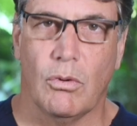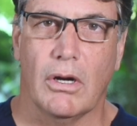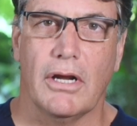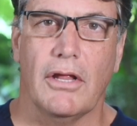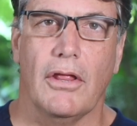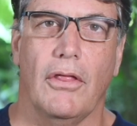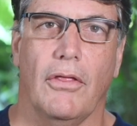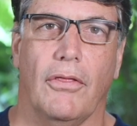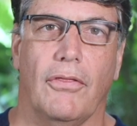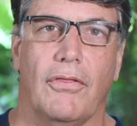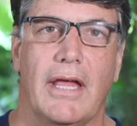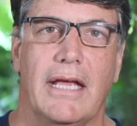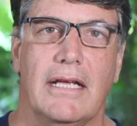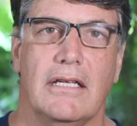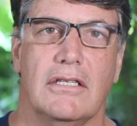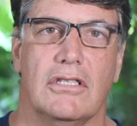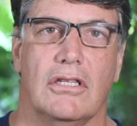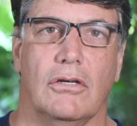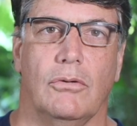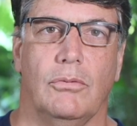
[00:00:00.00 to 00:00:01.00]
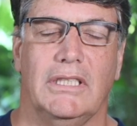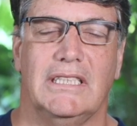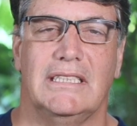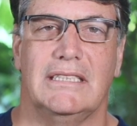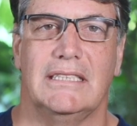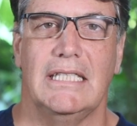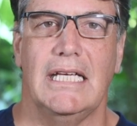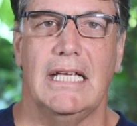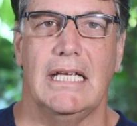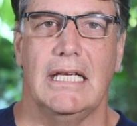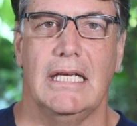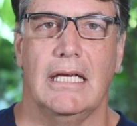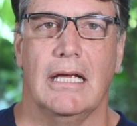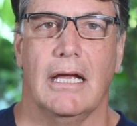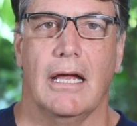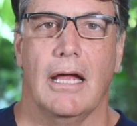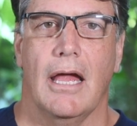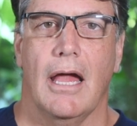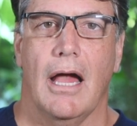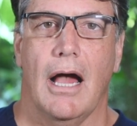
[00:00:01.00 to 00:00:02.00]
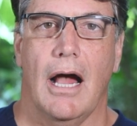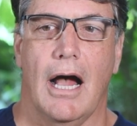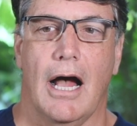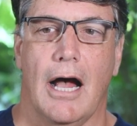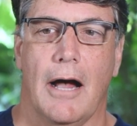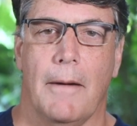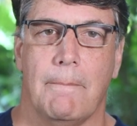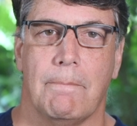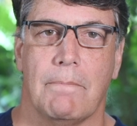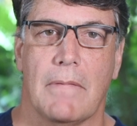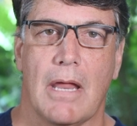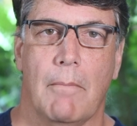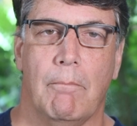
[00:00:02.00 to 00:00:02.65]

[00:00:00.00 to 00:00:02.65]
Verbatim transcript: one of the things that we see um,